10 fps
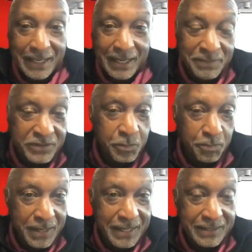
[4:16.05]
I've been
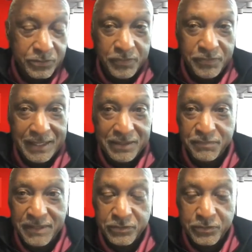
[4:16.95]
surprised. We've got
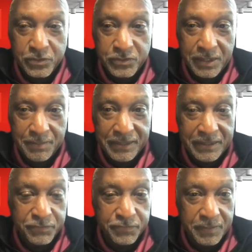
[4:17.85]
investors coming
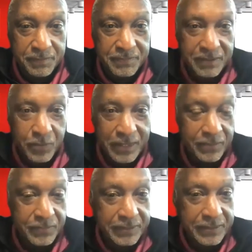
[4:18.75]
in from
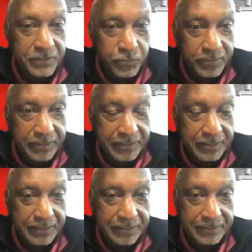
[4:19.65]
around the country
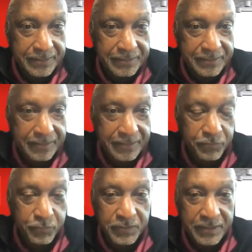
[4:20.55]
that
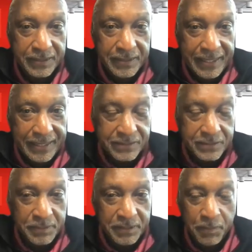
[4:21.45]
have asked
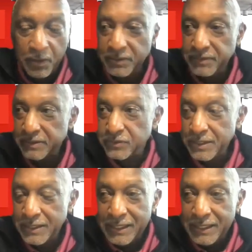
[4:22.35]
to be a part of this.